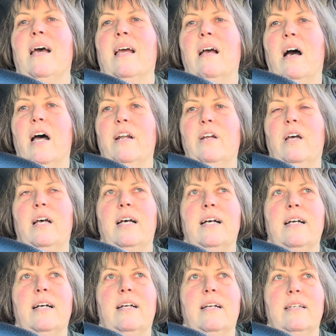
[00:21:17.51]
I got
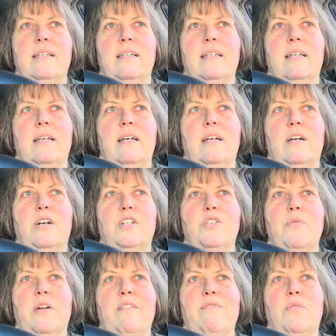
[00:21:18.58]
her
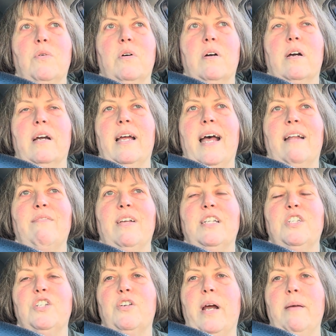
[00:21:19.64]
24
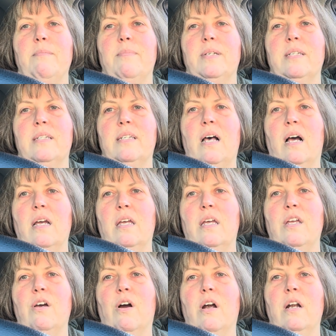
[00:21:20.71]
Advent Stripe sock
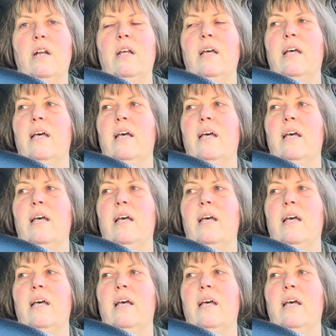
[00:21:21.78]
yarn.